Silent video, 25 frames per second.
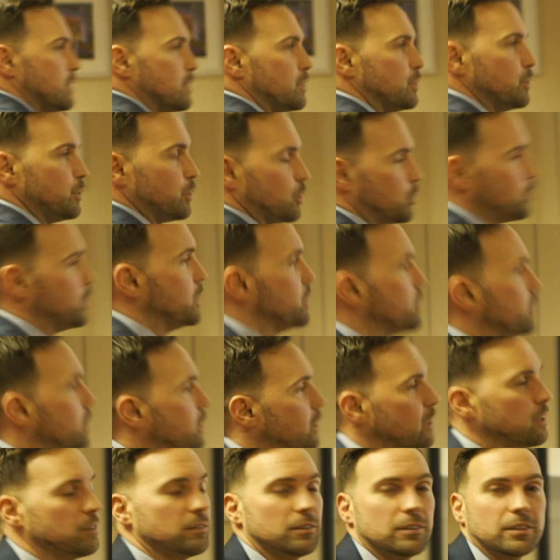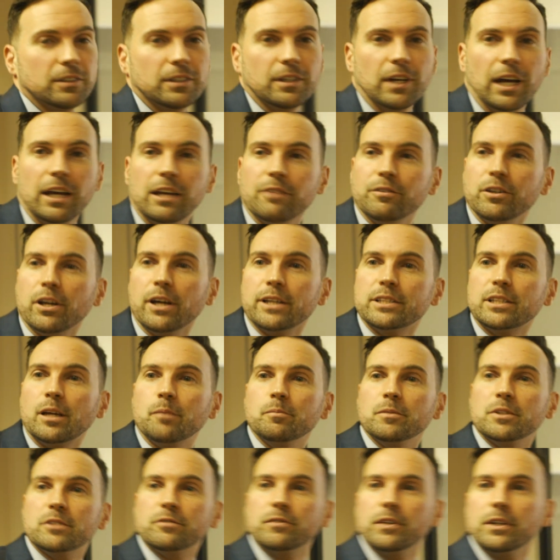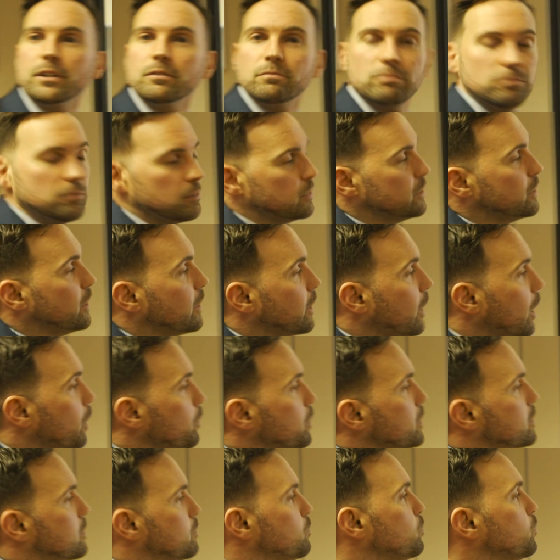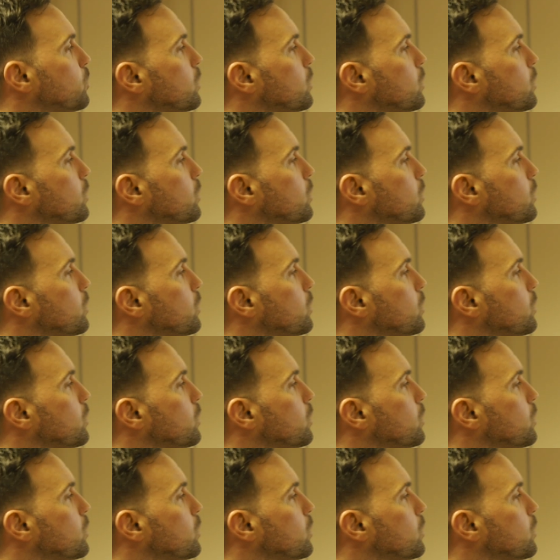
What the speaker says: talk to each other and have a nice atmosphere. So Chloe's